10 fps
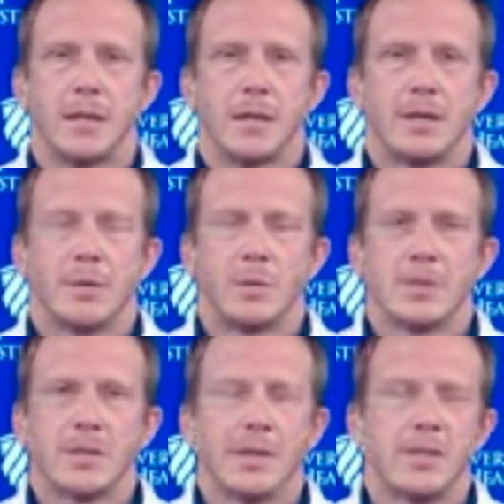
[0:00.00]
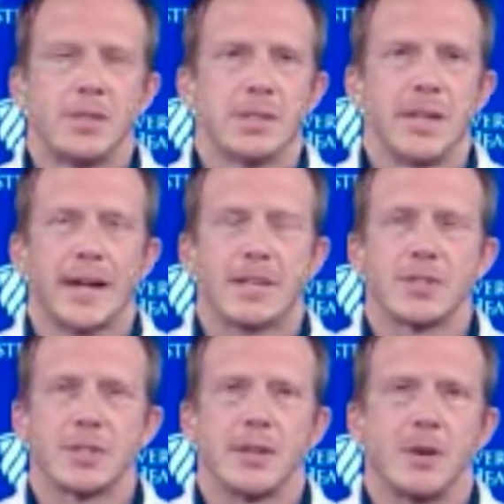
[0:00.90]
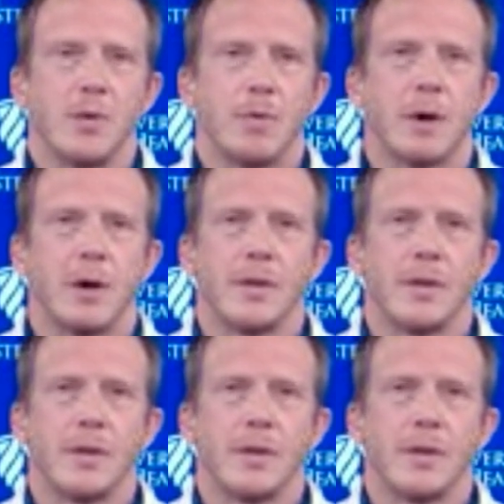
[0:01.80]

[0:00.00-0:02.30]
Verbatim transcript: there was just that concern that overall,